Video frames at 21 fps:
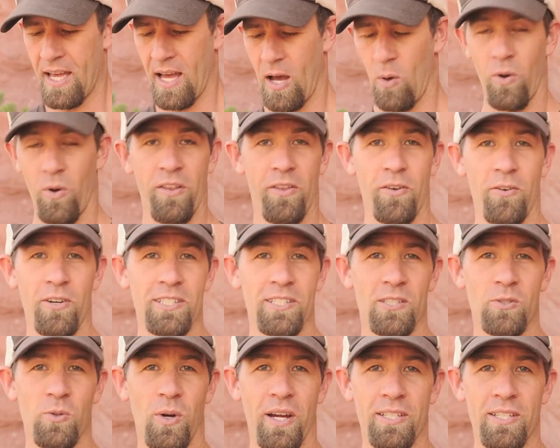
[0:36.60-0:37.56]
Uh, one of the
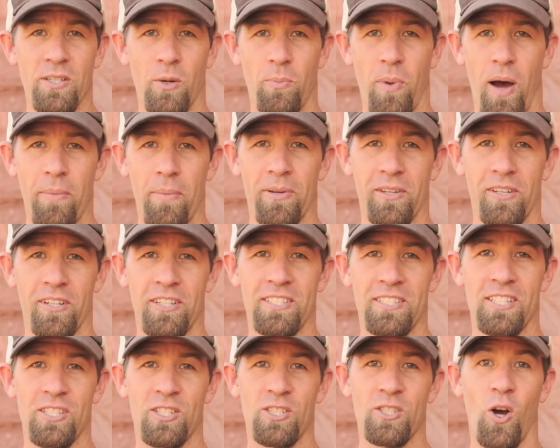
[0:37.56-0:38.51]
reasons why it's so popular
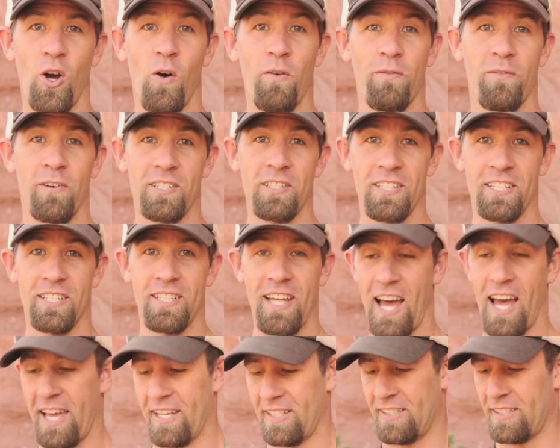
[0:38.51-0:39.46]
is it's so
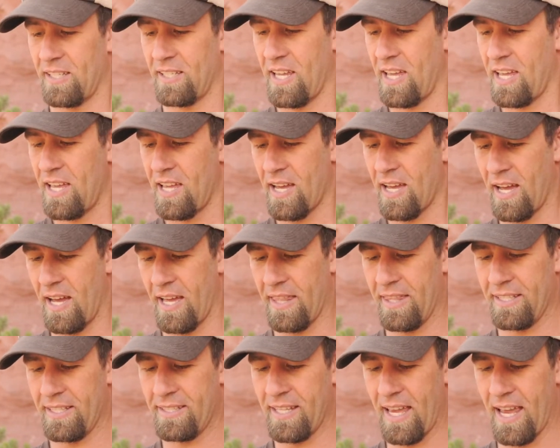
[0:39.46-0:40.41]
versatile. Uh,
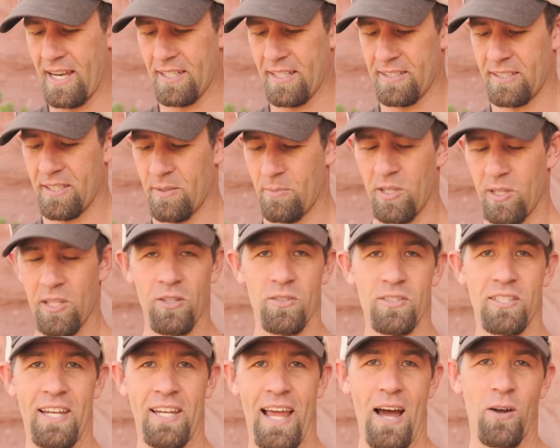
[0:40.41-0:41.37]
these sandals can be
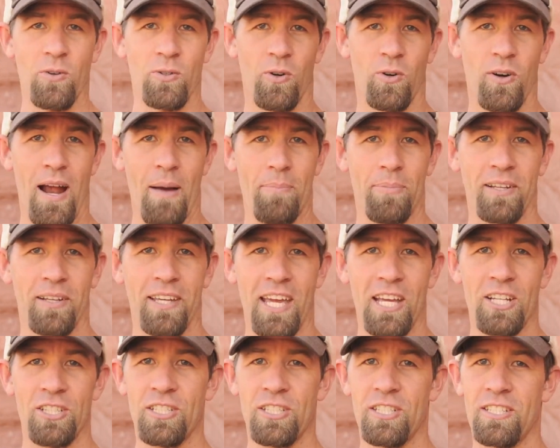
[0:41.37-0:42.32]
used in outdoor
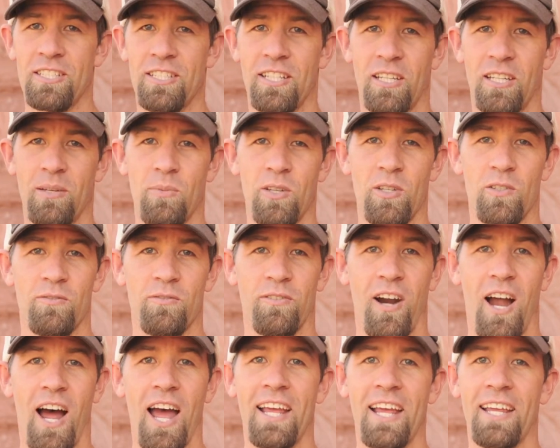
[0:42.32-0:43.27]
applications. It can be used
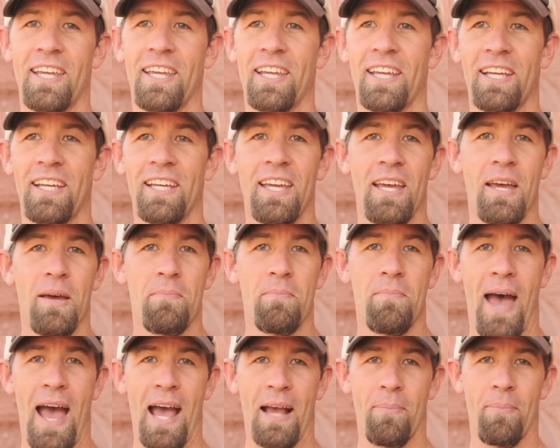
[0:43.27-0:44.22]
for hiking,
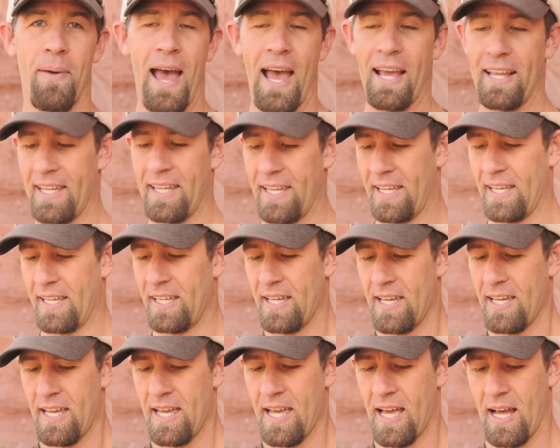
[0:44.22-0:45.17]
backpacking,
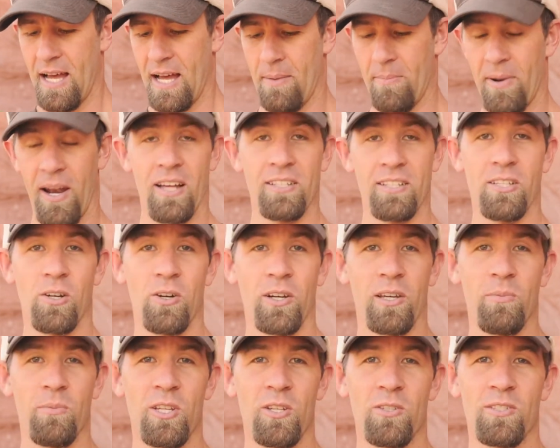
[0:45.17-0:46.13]
um, but also
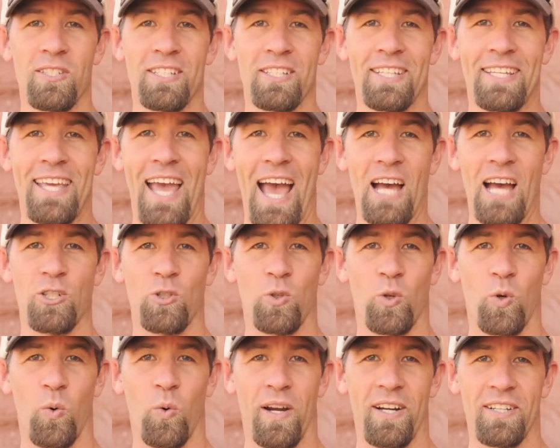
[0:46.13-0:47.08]
it can be used as a
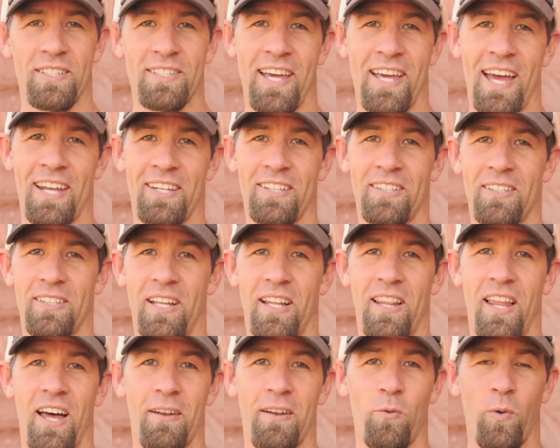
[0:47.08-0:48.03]
casual wear sandal.
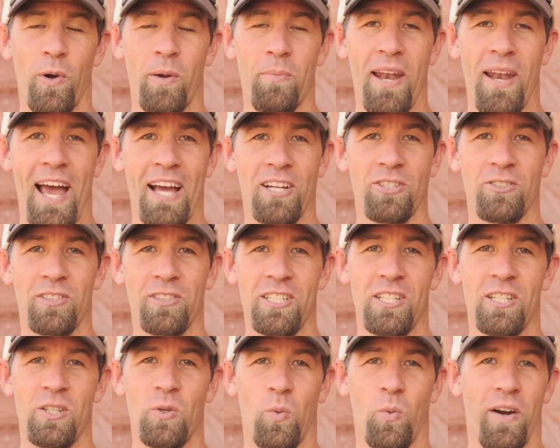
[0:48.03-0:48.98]
A lot of women
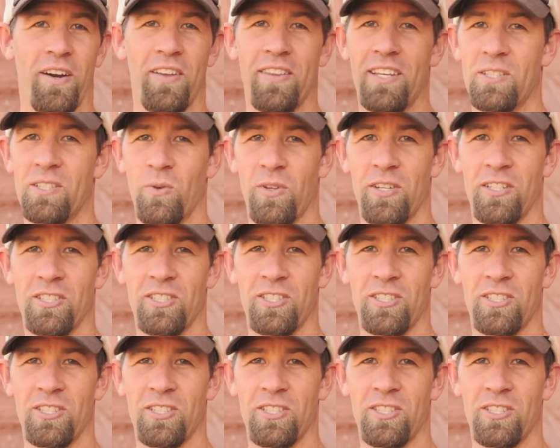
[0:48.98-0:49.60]
actually wear these with a